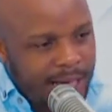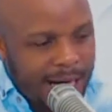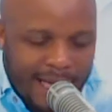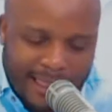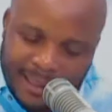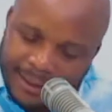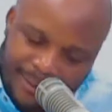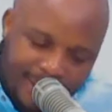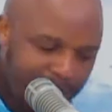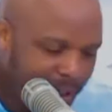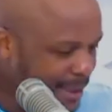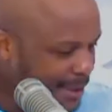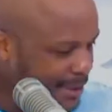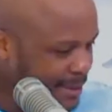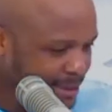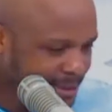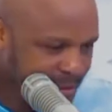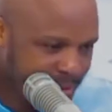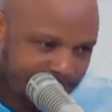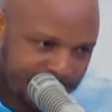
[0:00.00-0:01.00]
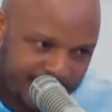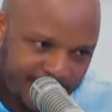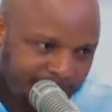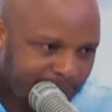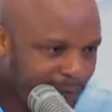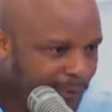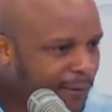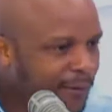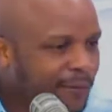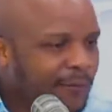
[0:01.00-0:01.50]
Otherwise, if
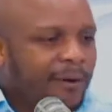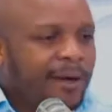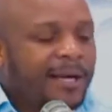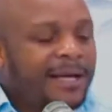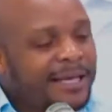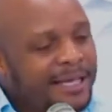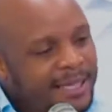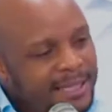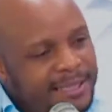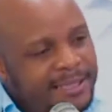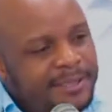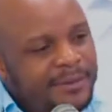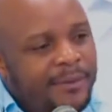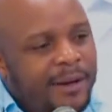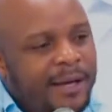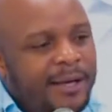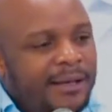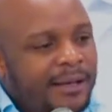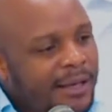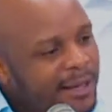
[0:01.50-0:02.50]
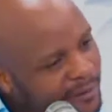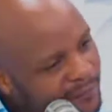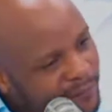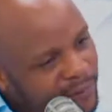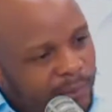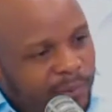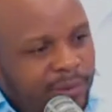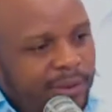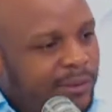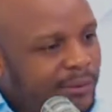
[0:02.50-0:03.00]
you go for an easy one,
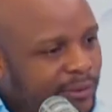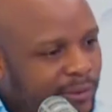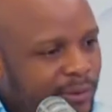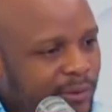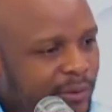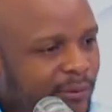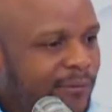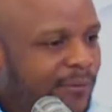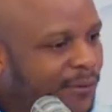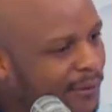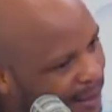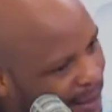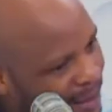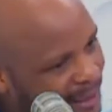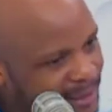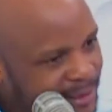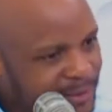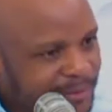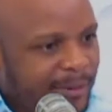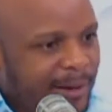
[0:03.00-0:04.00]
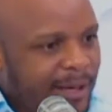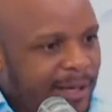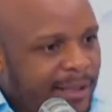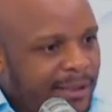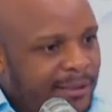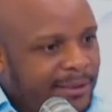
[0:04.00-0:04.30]
everybody could go for the easy one.